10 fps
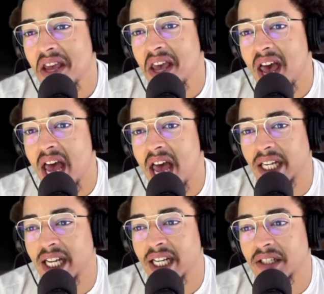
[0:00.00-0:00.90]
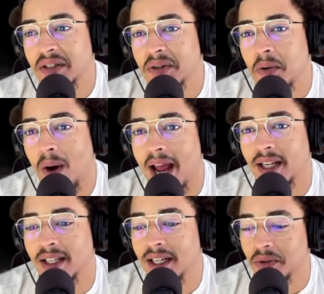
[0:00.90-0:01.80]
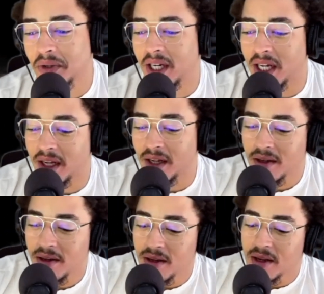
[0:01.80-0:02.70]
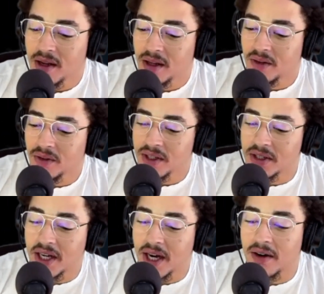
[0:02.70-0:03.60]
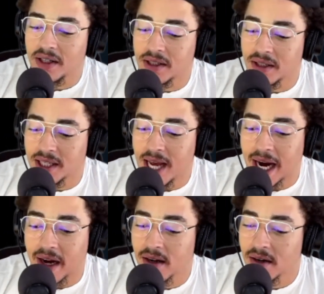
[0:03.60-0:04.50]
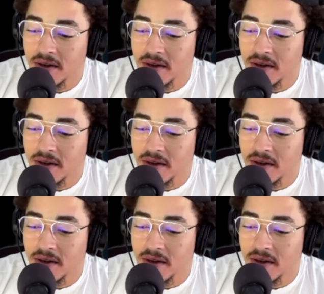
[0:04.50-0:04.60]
And it's quite literally this terrorist attack